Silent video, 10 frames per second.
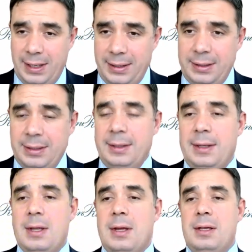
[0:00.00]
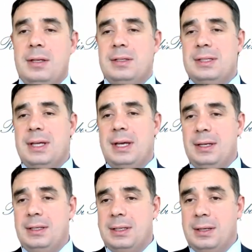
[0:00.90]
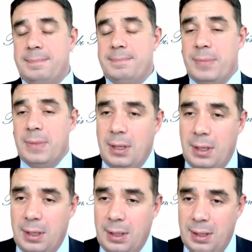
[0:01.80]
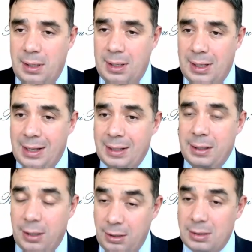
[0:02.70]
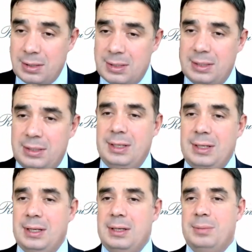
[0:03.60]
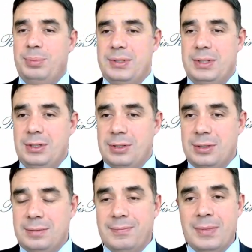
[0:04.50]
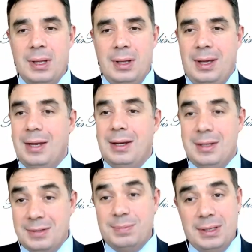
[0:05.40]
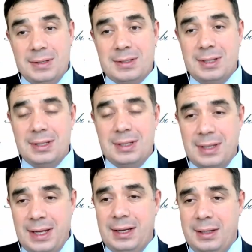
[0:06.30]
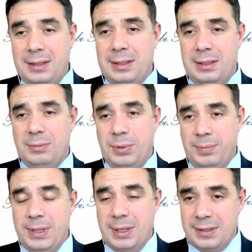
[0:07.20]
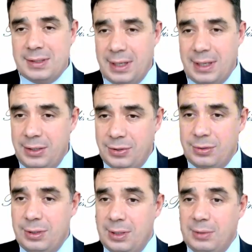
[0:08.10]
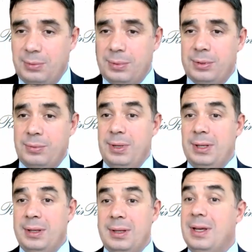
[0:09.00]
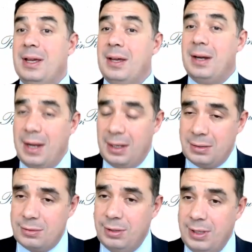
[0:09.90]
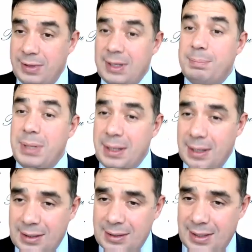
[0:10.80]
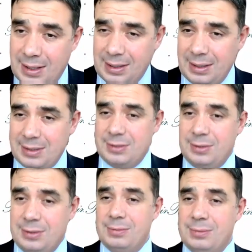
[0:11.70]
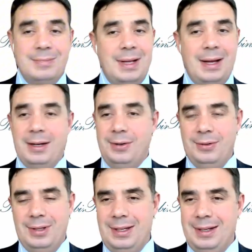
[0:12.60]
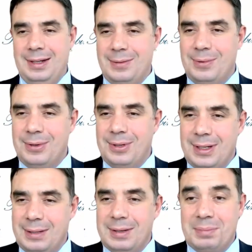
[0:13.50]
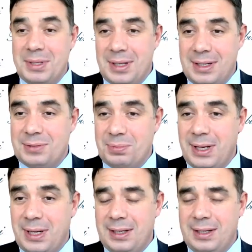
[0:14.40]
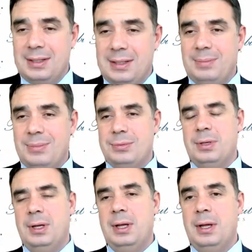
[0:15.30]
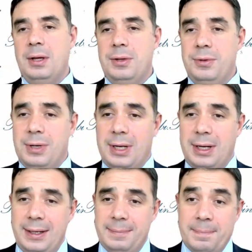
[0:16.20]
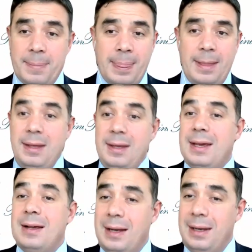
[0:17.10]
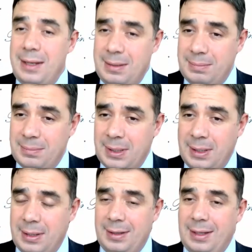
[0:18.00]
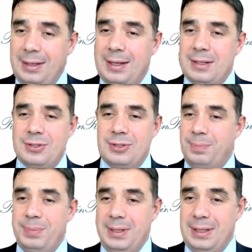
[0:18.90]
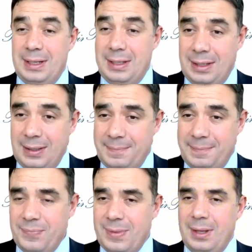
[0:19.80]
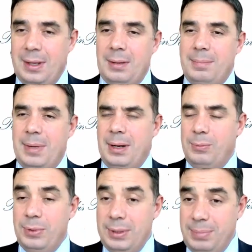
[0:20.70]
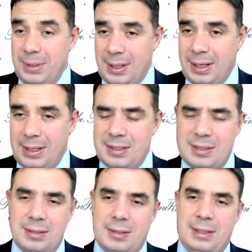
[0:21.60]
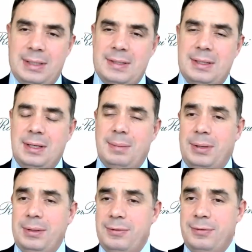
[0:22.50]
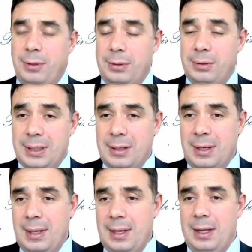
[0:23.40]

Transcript: Fired. Instead, other hawks had taken the position, and this means that it's likely that there will be an escalation in the war with Iran, so even a bigger target. So I don't think the war in the Middle East will end anytime soon. Ukraine, he can claim that he can stop in a day, but would it be the case? Let's think about the following.